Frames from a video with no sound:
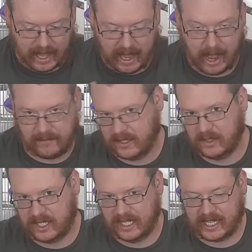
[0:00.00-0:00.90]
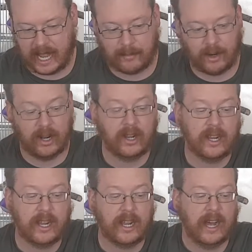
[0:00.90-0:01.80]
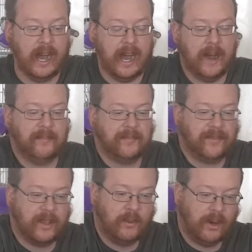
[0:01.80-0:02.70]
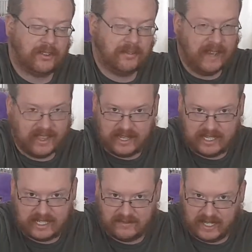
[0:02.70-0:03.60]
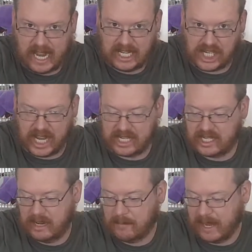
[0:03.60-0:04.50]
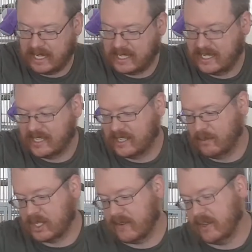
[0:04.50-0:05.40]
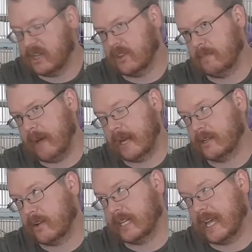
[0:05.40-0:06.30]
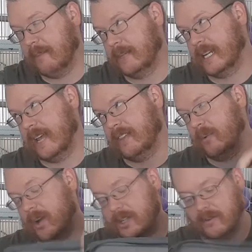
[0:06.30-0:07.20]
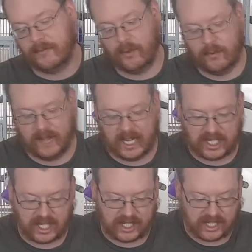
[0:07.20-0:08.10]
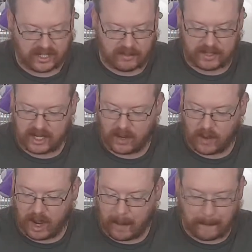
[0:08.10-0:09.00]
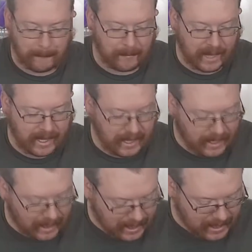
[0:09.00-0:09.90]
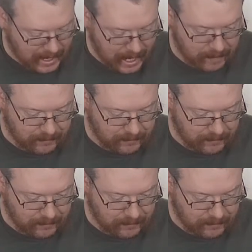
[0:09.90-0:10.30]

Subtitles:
after you see the camera, was the fact that it's a VHS-based system, which I've only got the Panasonic M10 that works on full VHS systems. So, yeah,